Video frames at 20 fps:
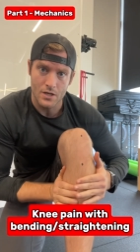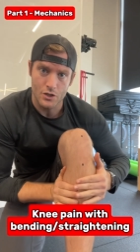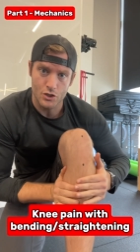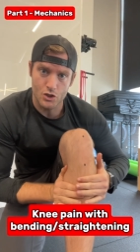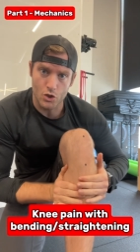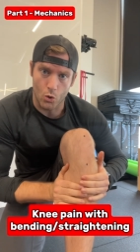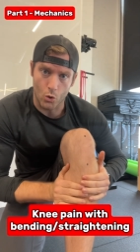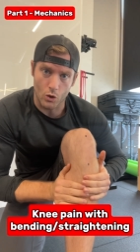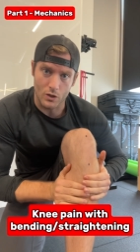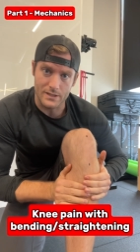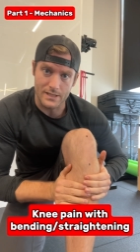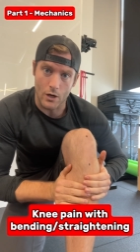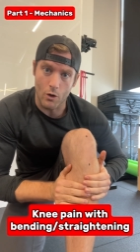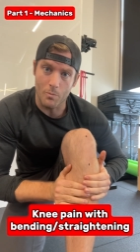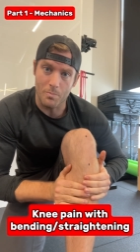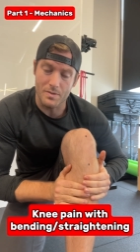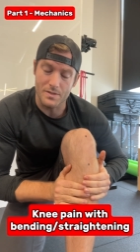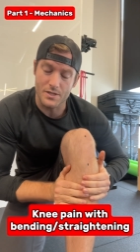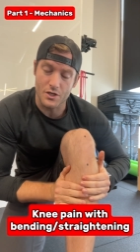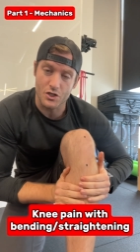torqued out
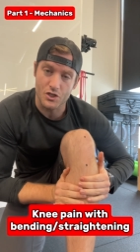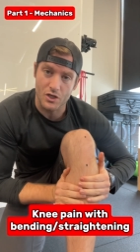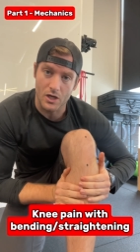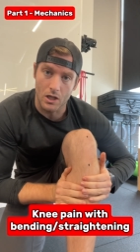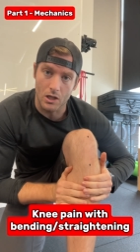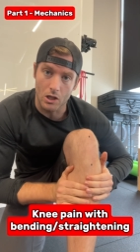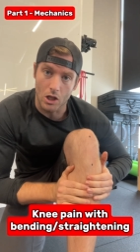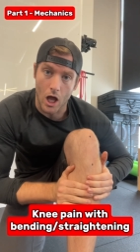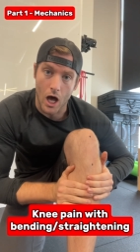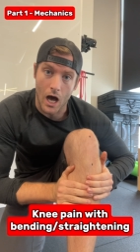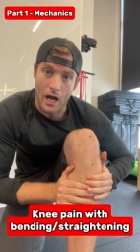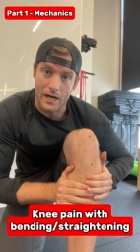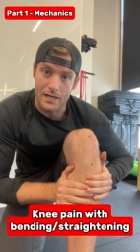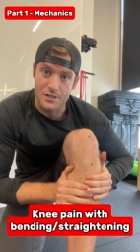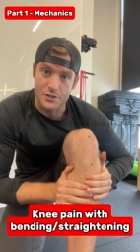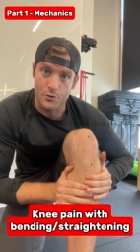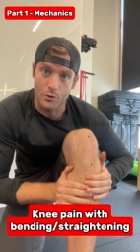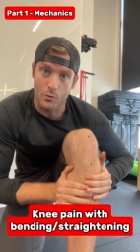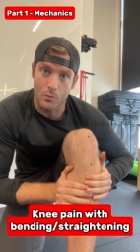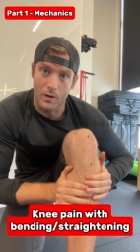position a lot as
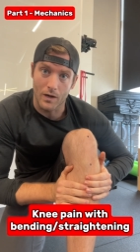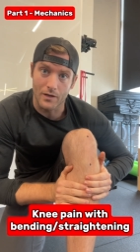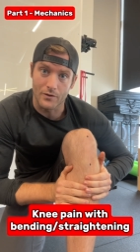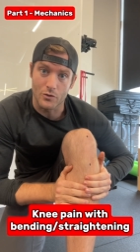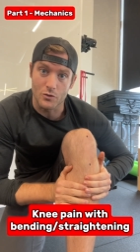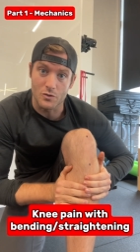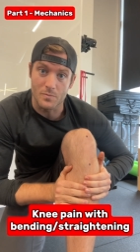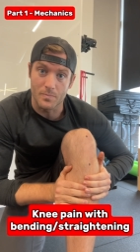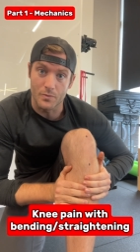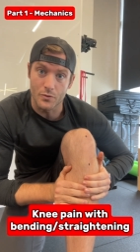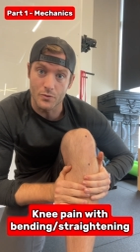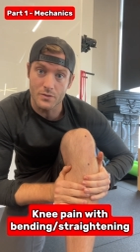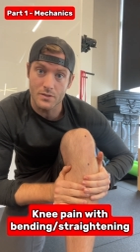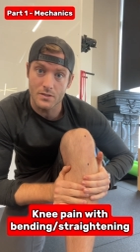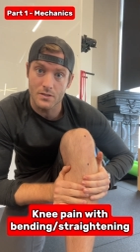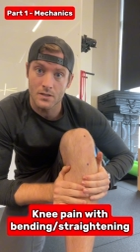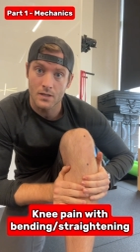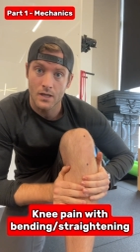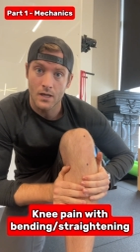you were wearing those boots,